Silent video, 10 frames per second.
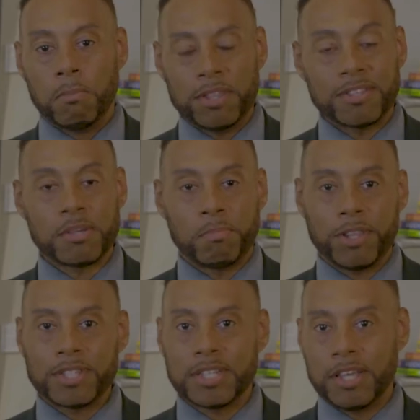but the
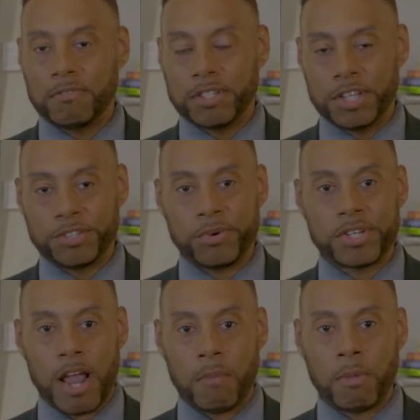simplicity of the teacher
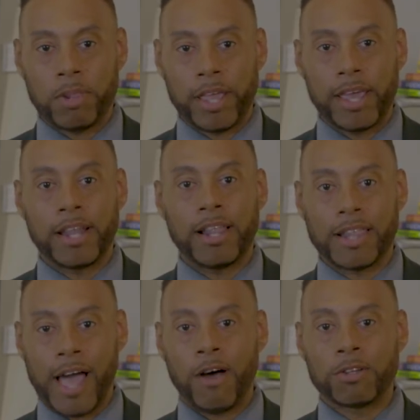retirement plan
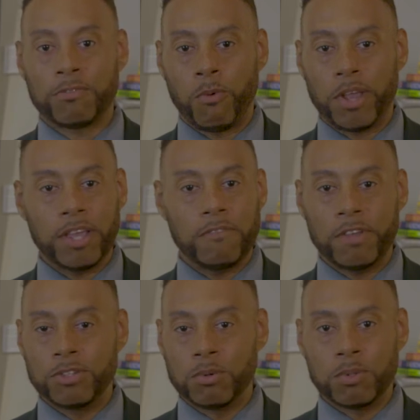allows for
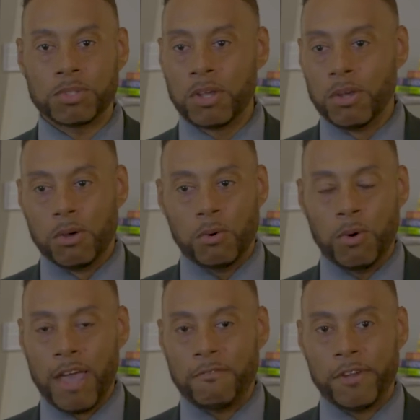individuals
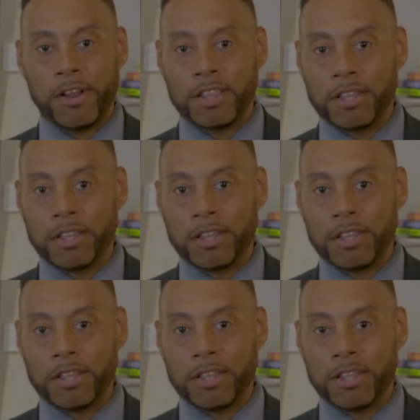who have very